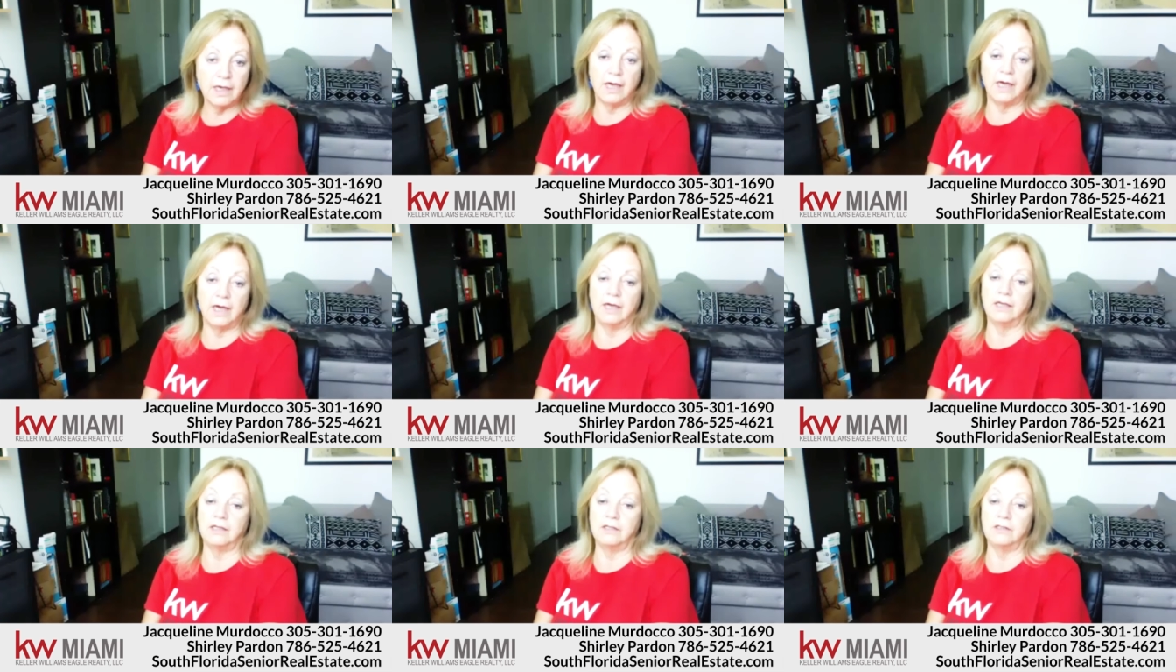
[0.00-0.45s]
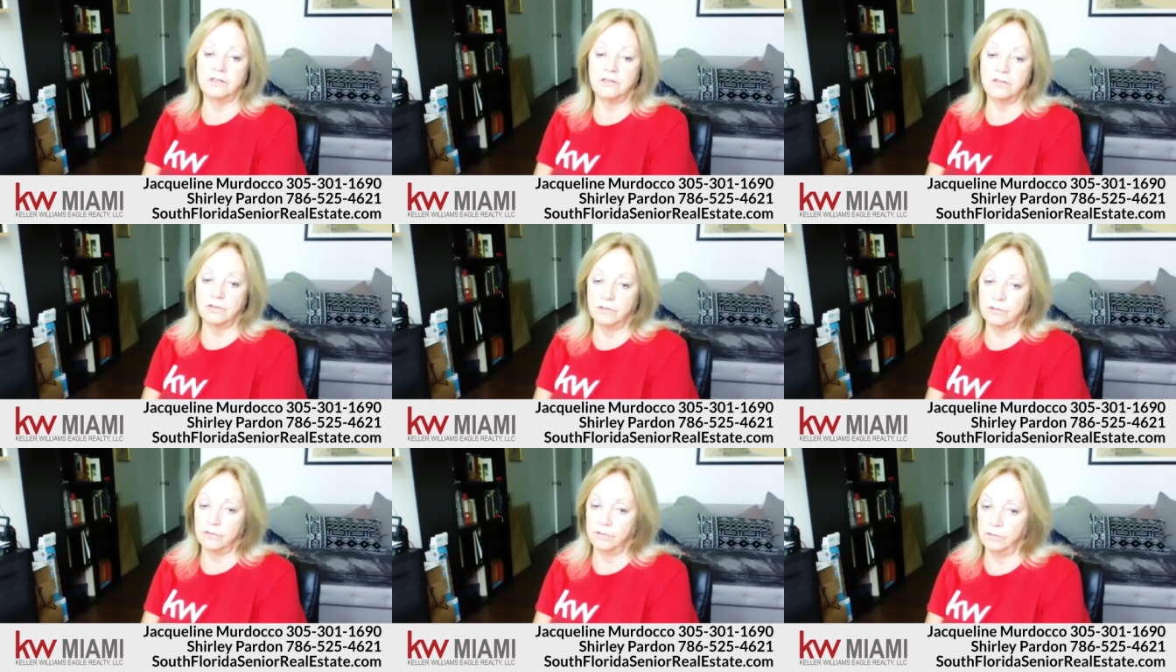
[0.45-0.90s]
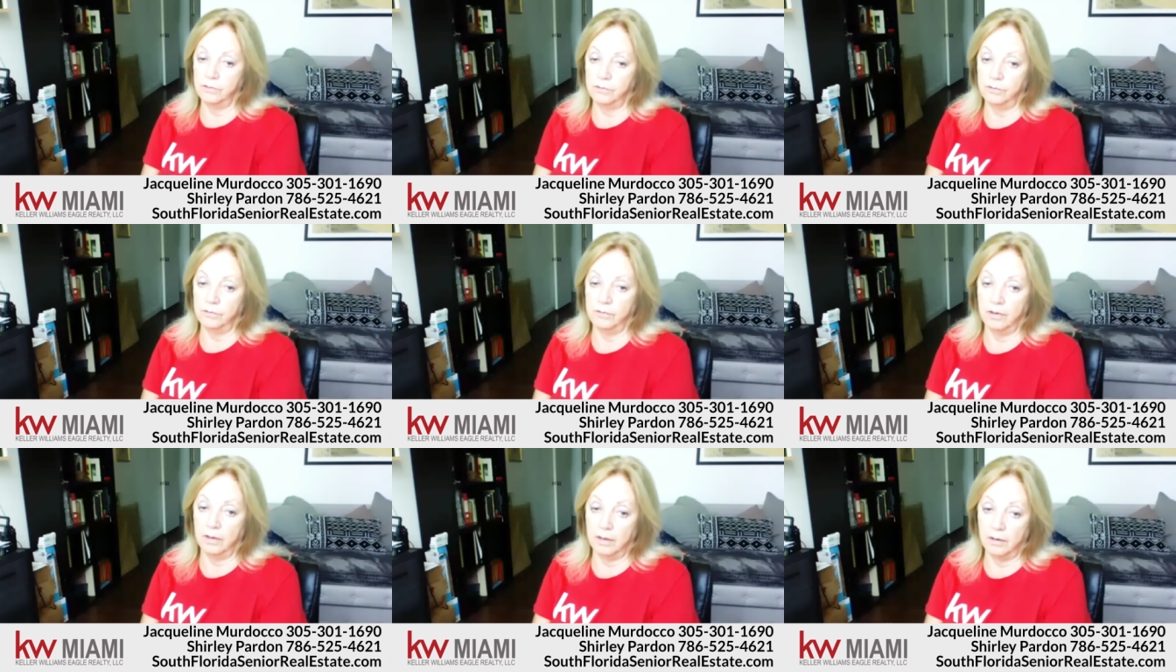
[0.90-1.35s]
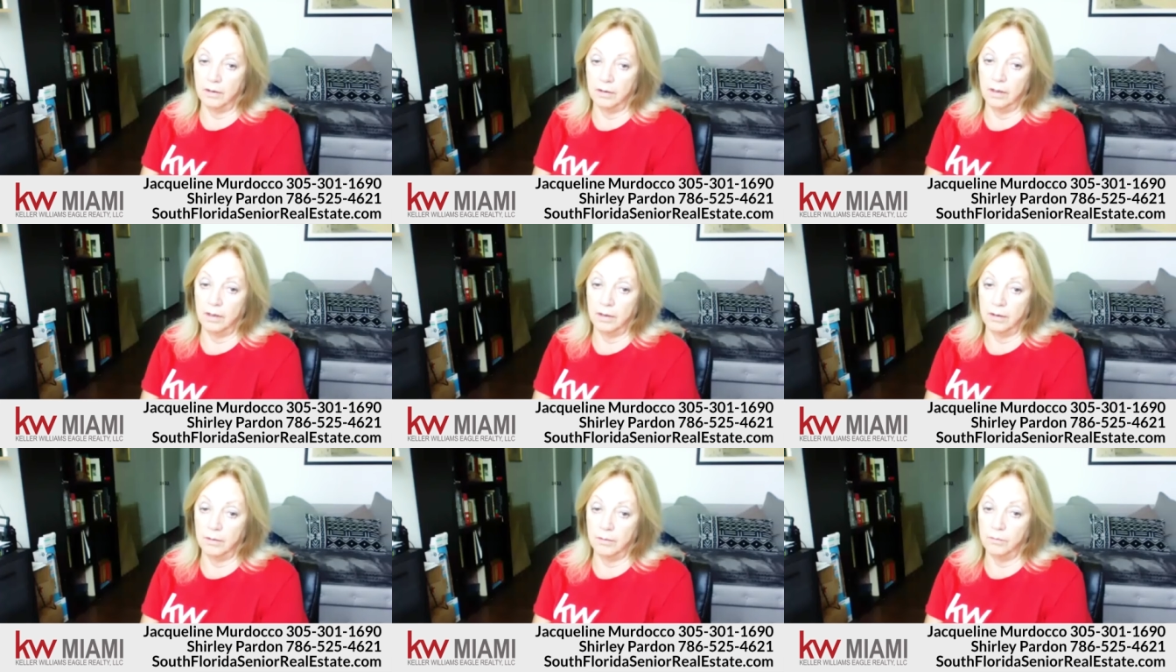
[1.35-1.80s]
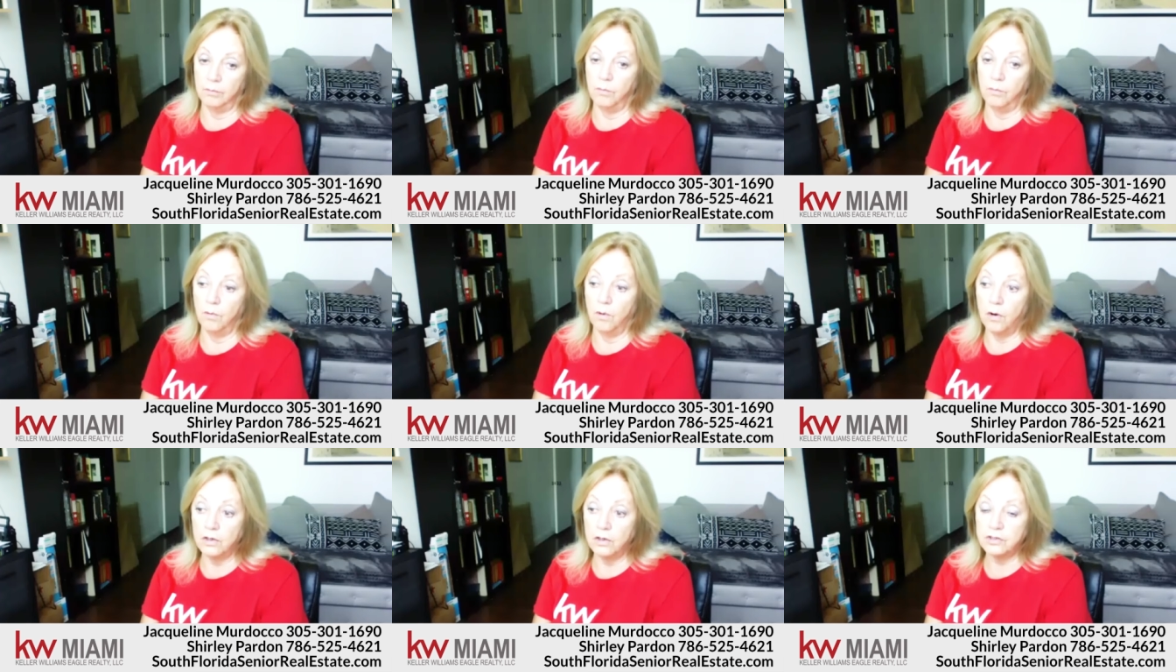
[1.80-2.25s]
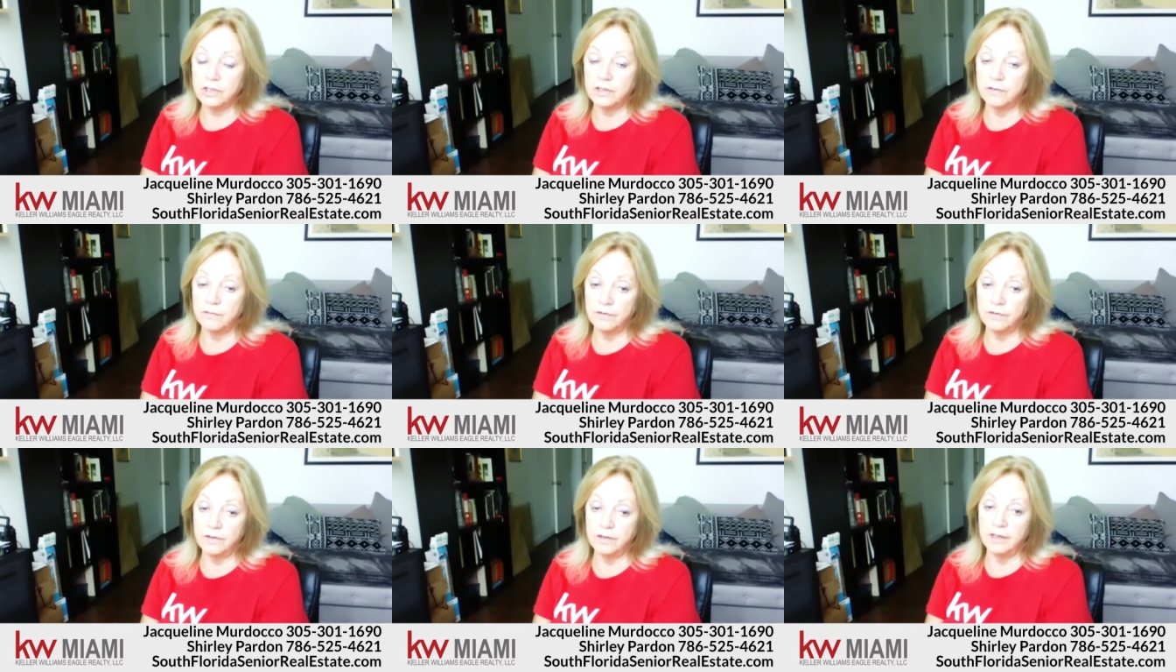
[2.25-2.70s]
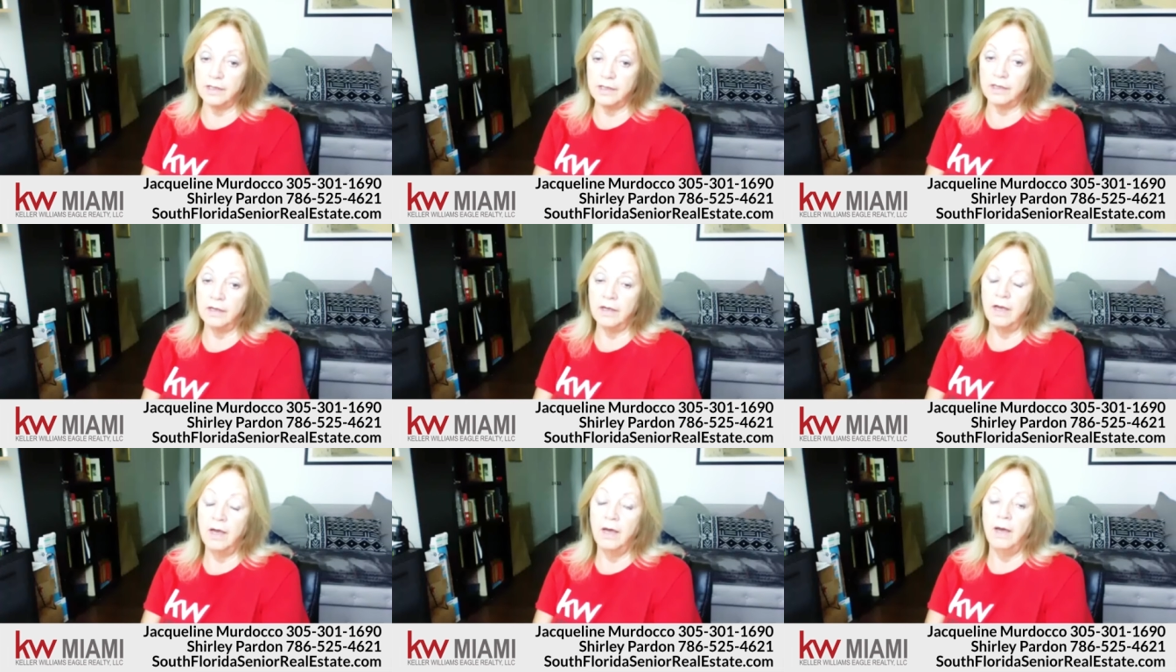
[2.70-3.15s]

and to uh, watch everything,